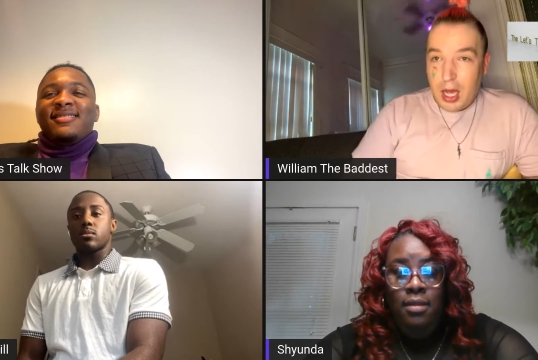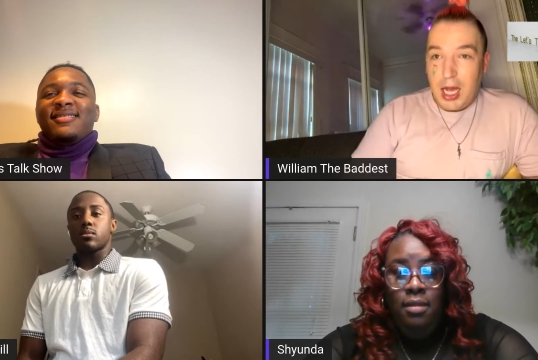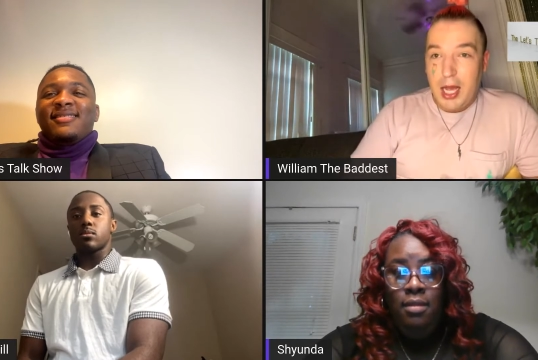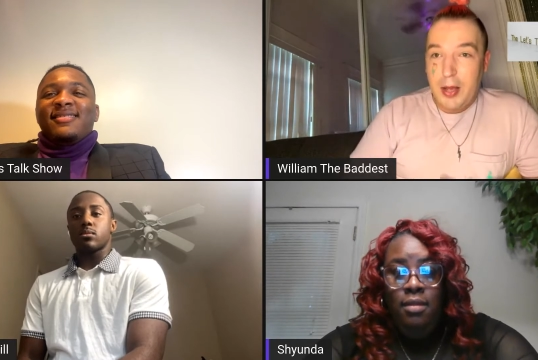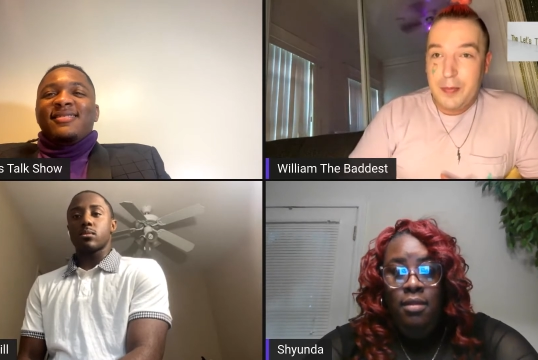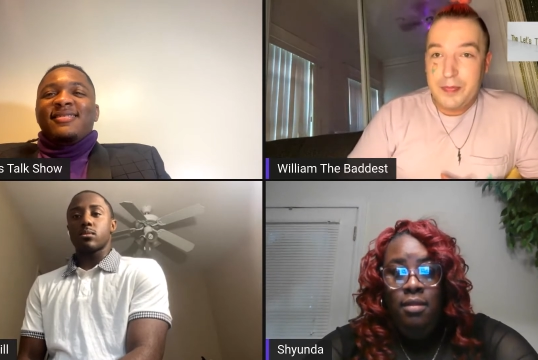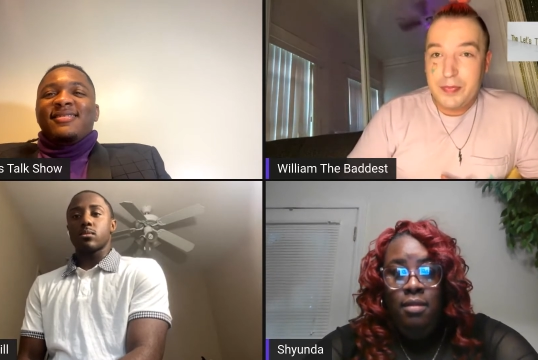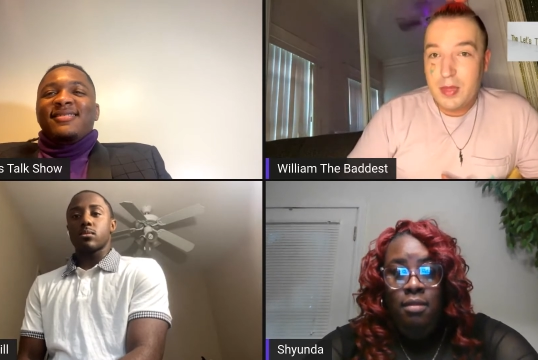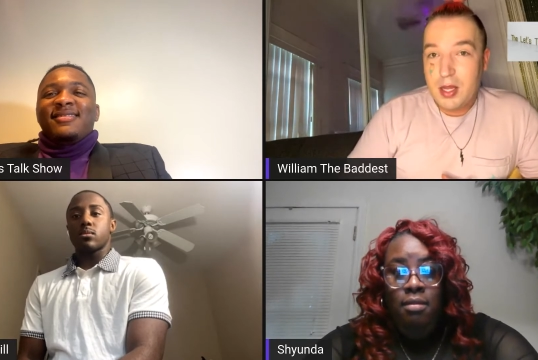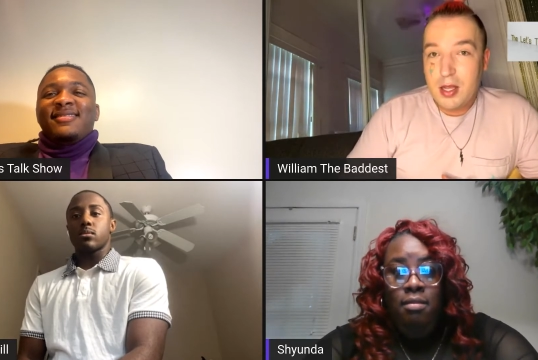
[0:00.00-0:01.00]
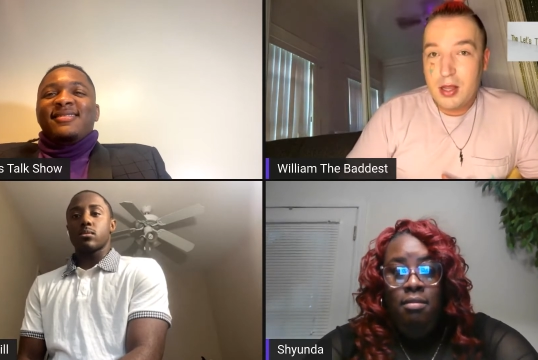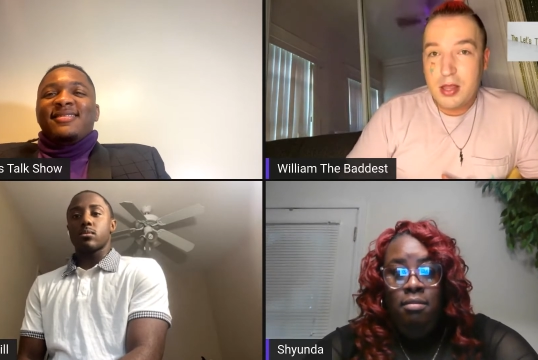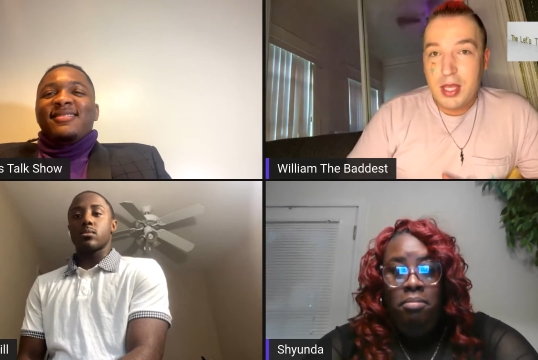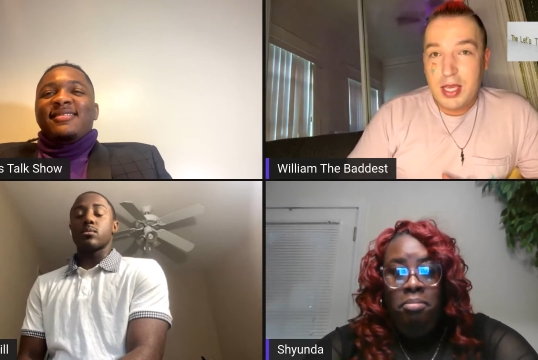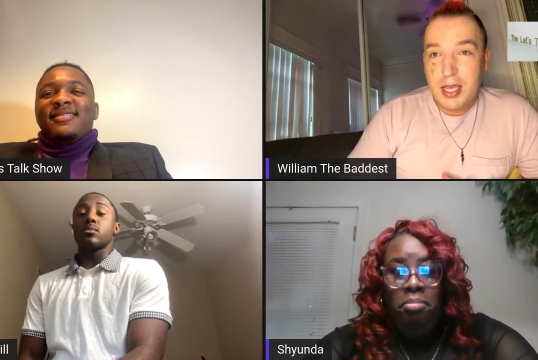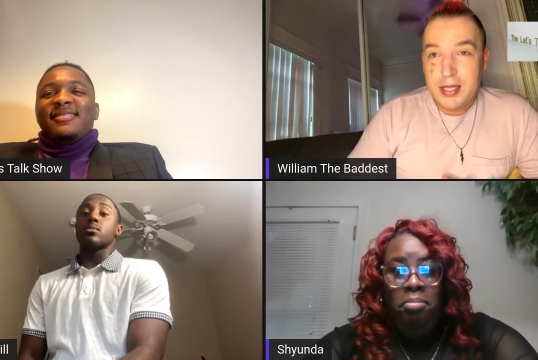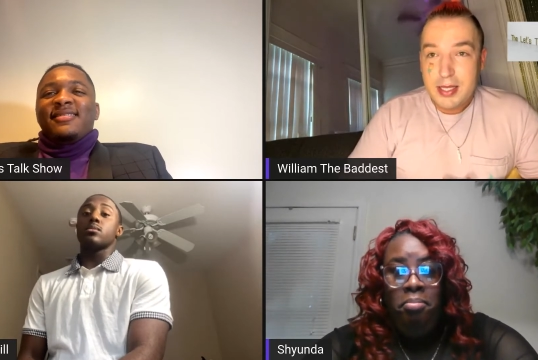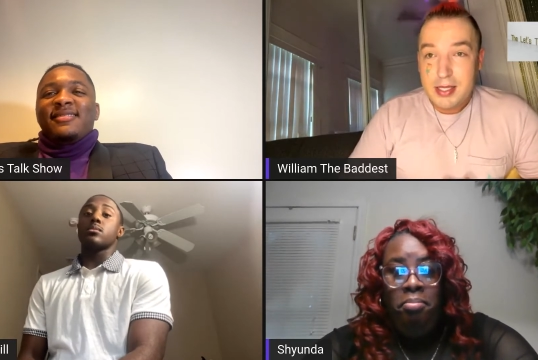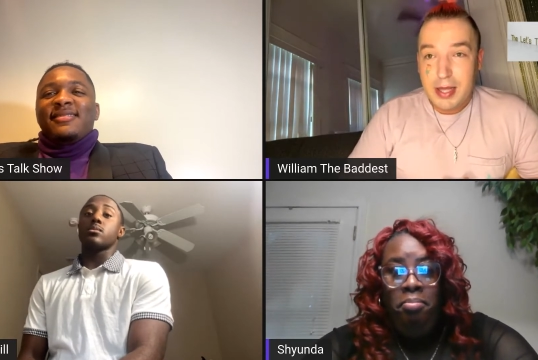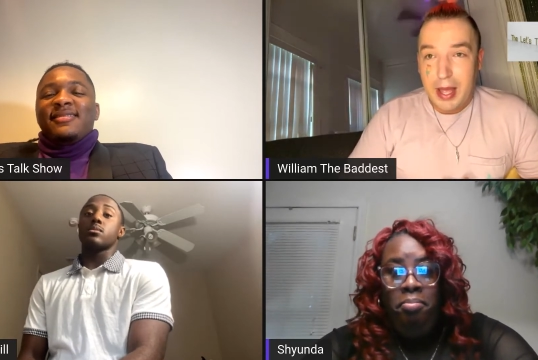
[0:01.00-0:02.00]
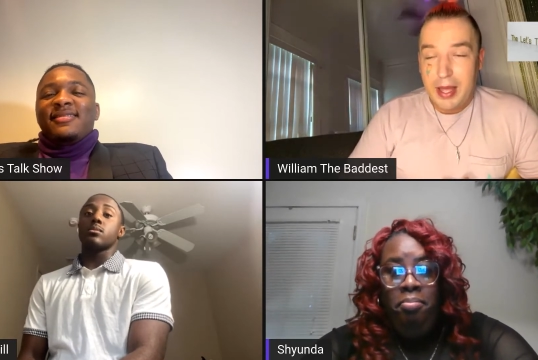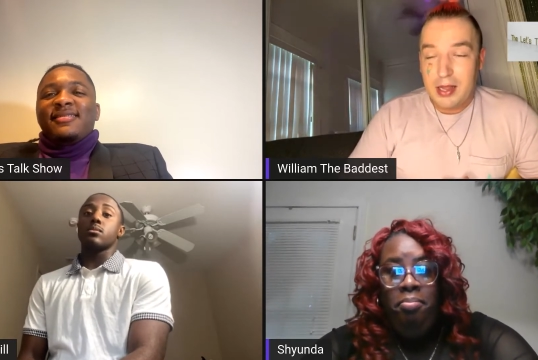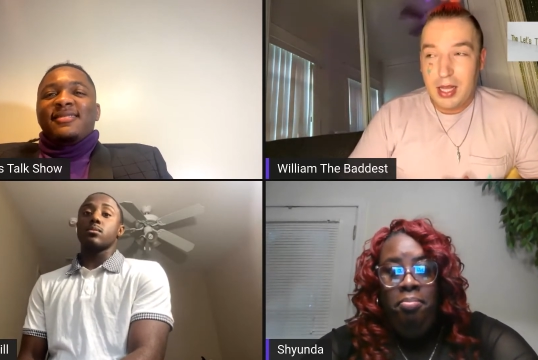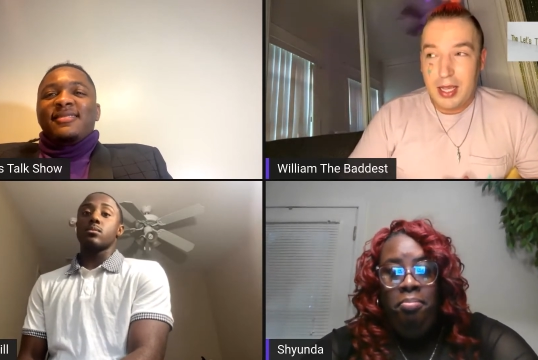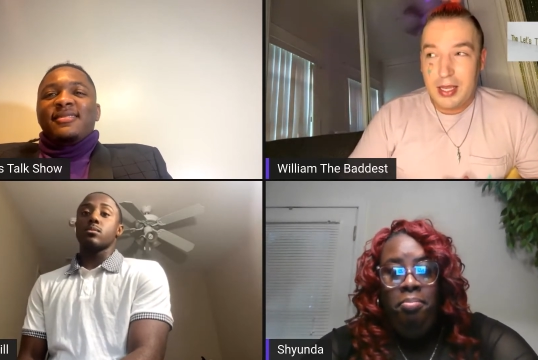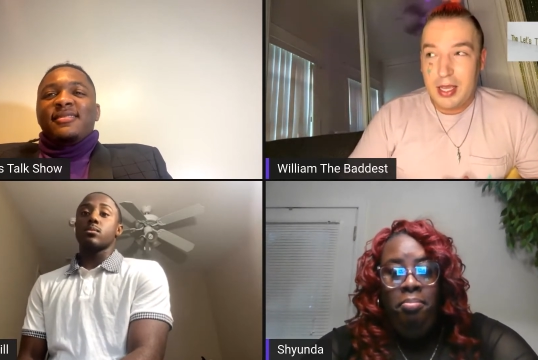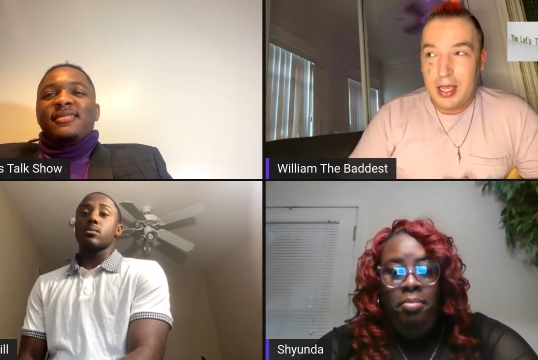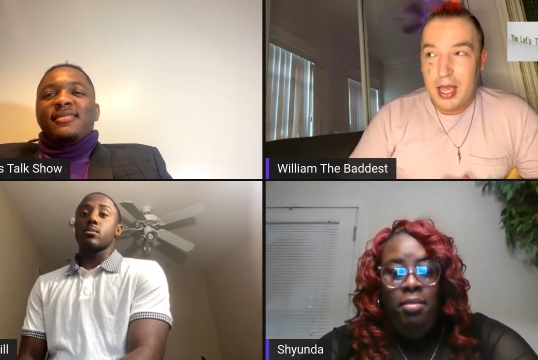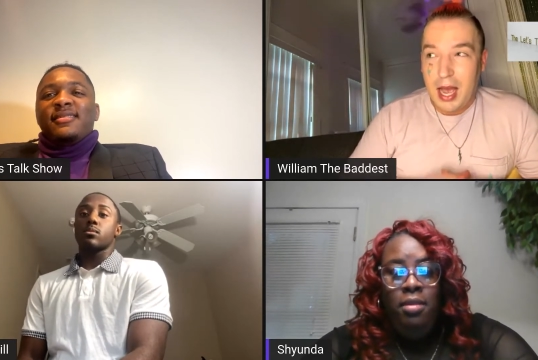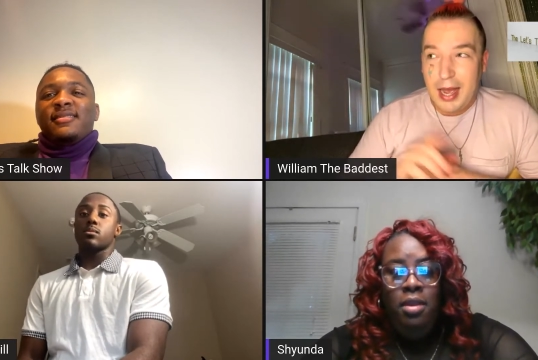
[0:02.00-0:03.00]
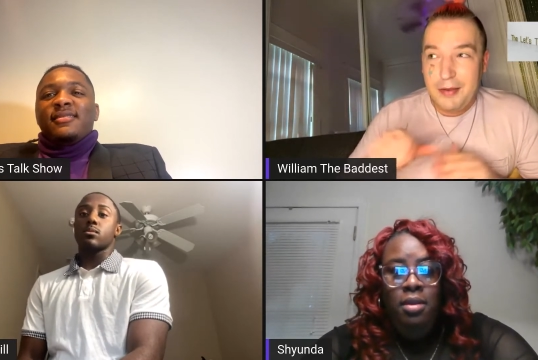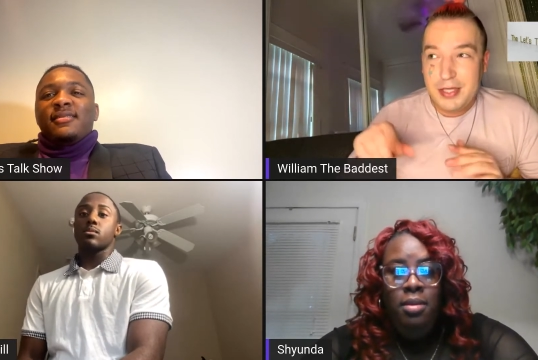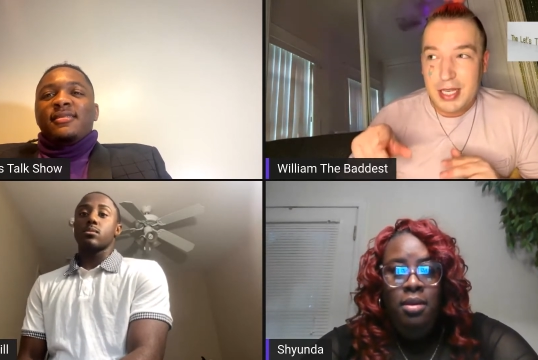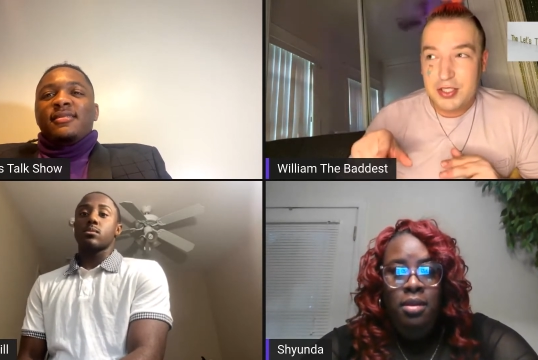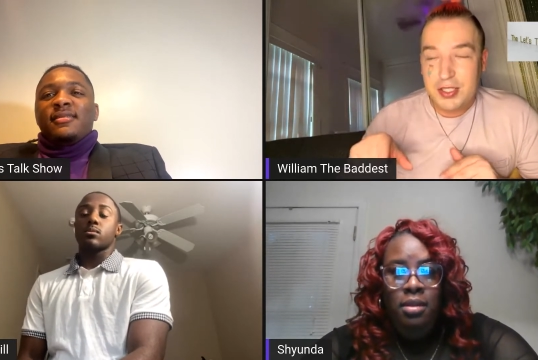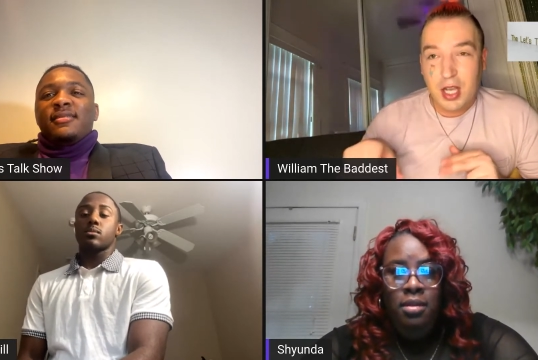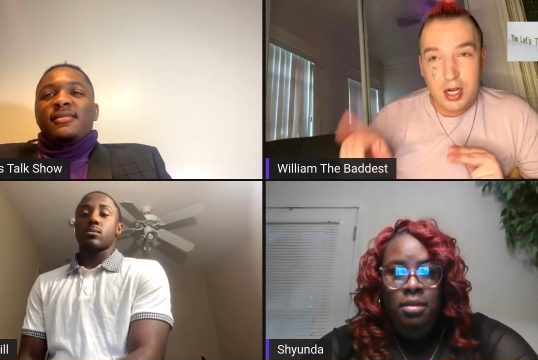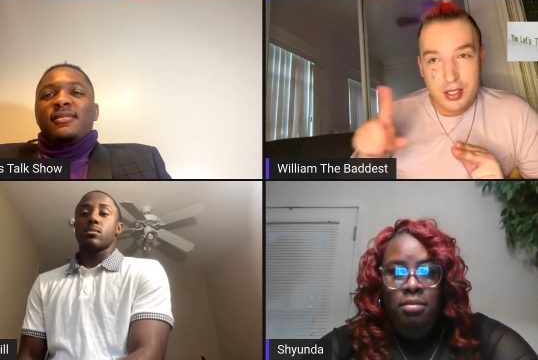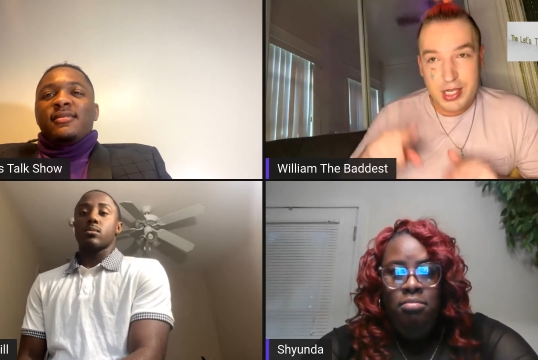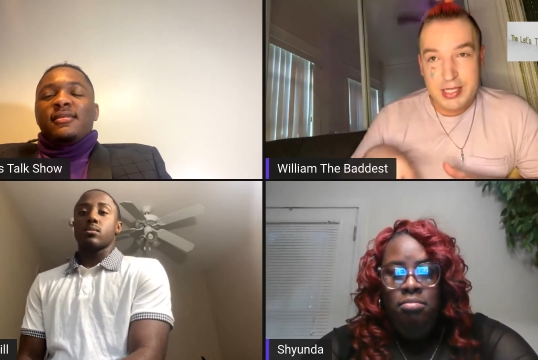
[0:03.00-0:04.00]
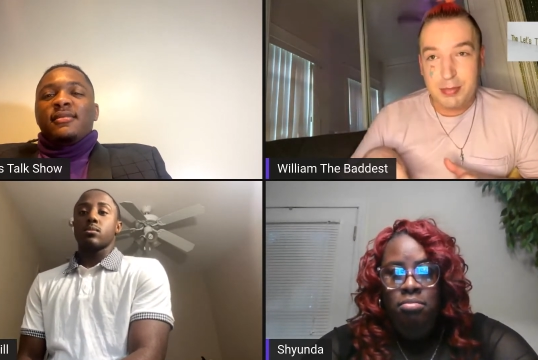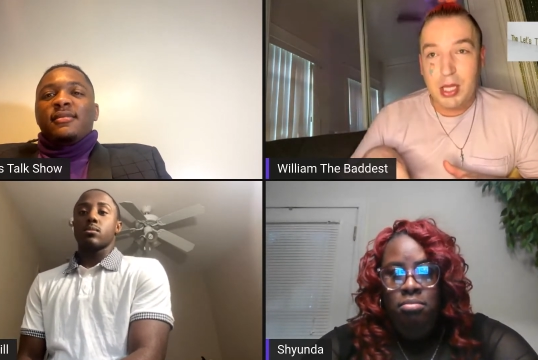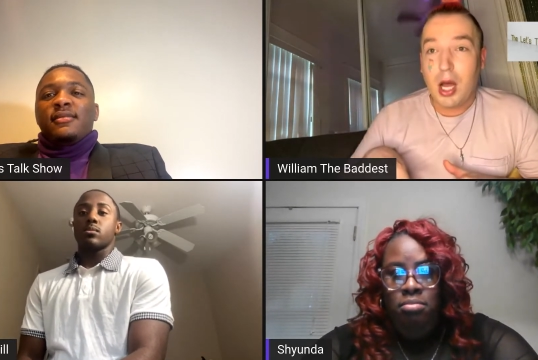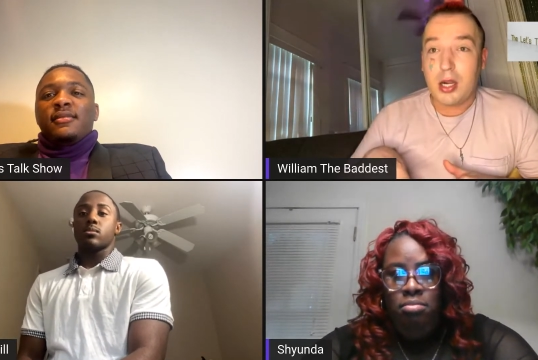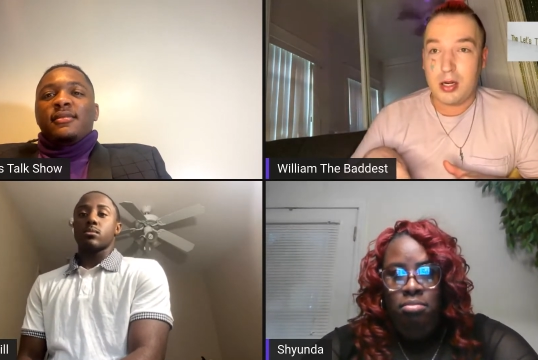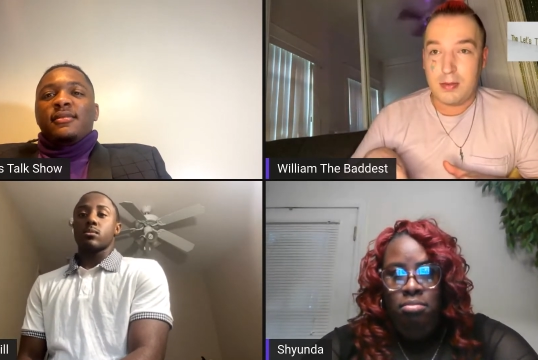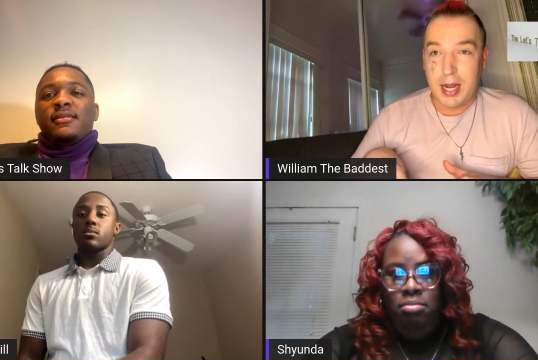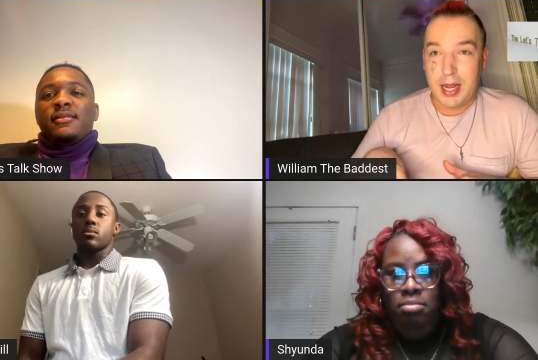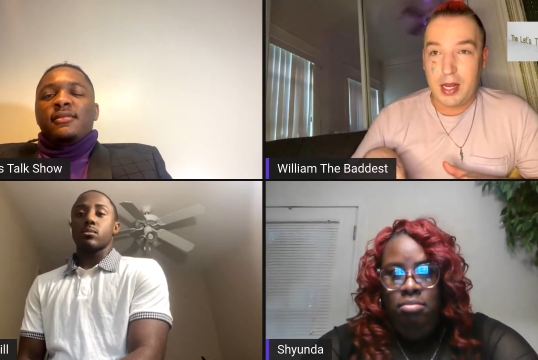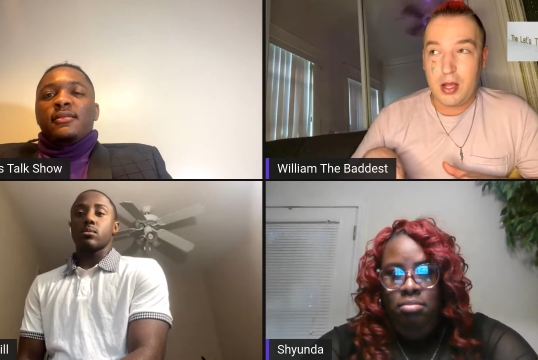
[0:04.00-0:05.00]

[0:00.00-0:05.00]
Speaker 1: Um, the thing is, is that like I was actually talking to this blogger, right,